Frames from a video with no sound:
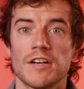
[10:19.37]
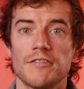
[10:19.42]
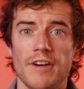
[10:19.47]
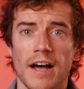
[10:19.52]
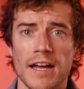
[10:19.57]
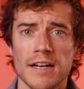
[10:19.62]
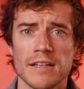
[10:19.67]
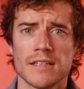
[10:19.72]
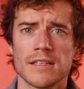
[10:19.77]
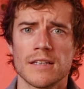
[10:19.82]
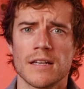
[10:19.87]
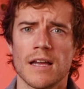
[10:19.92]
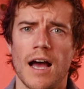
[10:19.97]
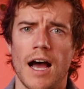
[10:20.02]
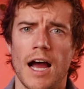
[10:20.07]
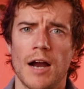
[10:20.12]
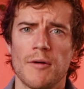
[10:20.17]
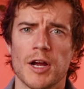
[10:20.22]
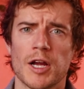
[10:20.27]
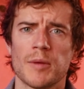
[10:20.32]
Finally,
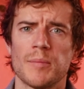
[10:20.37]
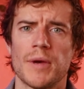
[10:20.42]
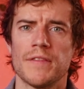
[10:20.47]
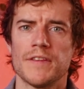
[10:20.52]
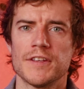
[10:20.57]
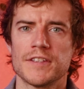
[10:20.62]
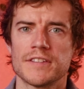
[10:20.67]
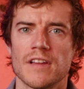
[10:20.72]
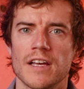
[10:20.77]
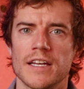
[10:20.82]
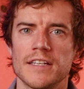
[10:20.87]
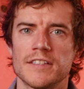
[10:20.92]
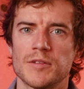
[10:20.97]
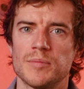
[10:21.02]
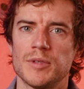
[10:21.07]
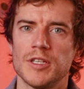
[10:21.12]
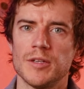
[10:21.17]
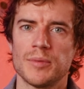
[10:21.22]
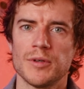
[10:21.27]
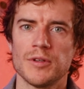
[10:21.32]
I recommend this light to
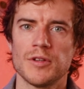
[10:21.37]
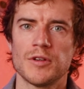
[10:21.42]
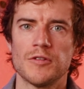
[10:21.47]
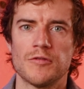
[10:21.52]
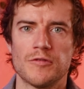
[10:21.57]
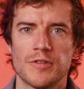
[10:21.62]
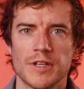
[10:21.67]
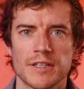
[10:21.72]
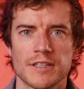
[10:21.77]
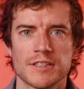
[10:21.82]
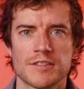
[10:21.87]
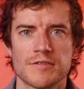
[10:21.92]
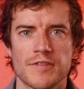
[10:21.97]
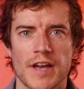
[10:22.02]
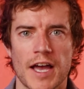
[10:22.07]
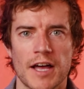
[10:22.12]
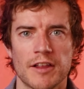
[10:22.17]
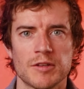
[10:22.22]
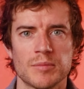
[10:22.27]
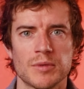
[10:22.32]
people who feel it's
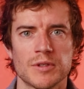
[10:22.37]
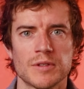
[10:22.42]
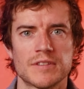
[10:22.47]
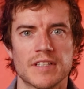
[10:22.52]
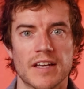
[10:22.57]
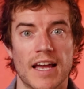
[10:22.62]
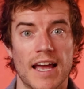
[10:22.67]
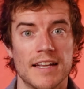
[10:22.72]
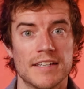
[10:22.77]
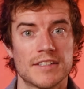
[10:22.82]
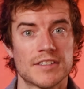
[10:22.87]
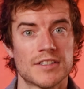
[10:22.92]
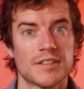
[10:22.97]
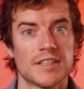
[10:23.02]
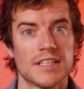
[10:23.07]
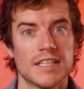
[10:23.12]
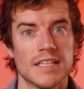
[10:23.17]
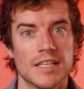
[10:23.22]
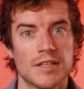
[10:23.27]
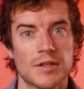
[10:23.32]
valuable to enter
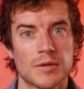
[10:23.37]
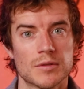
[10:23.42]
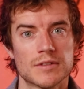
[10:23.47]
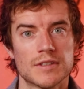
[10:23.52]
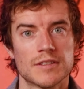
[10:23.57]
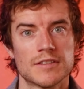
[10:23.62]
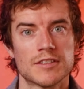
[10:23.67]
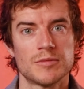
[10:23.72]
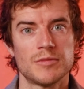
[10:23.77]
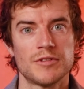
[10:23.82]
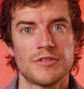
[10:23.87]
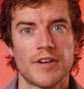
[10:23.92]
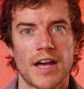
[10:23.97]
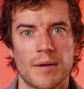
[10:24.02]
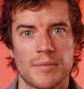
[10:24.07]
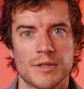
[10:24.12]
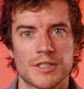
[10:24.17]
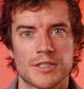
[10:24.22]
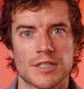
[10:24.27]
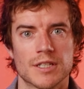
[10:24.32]
the ecosystem of
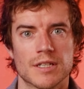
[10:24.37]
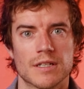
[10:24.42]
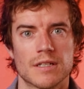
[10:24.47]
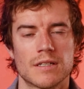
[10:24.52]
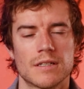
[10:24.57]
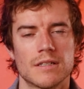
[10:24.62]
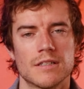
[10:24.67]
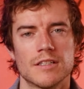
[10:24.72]
Aputure.